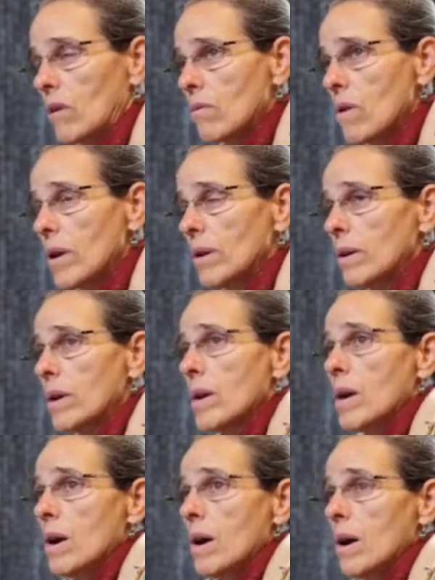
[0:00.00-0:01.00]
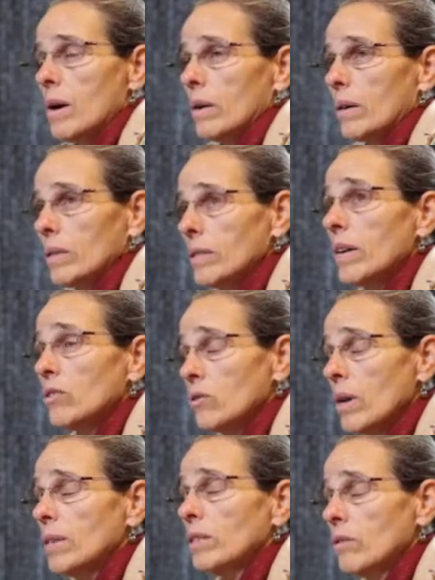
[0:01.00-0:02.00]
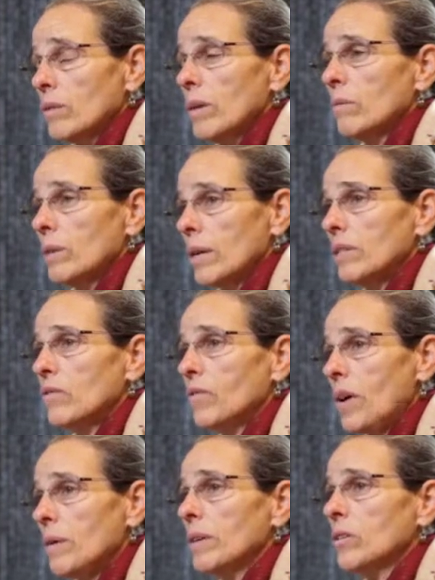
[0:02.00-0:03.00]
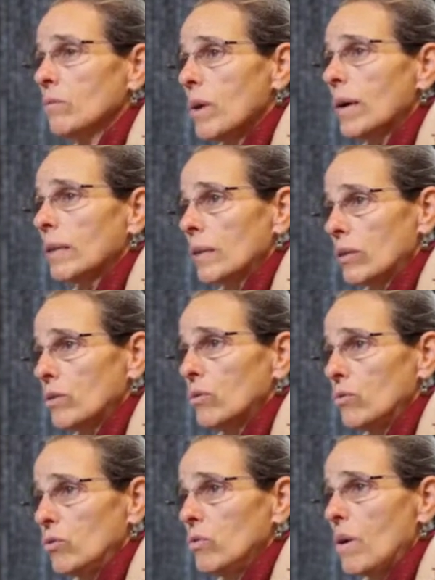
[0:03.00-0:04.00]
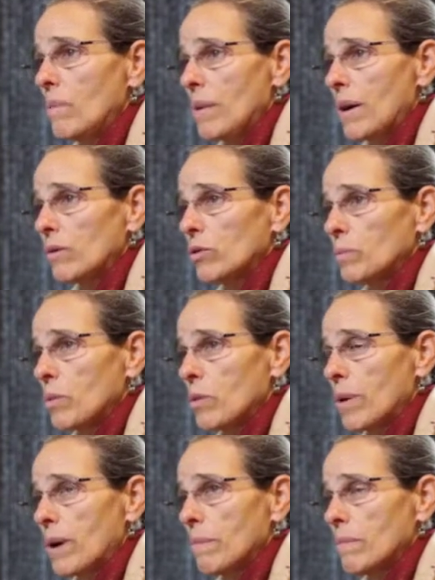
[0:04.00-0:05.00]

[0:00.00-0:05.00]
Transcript: Right. Contextualized learning relates very directly to the Do What Matters program.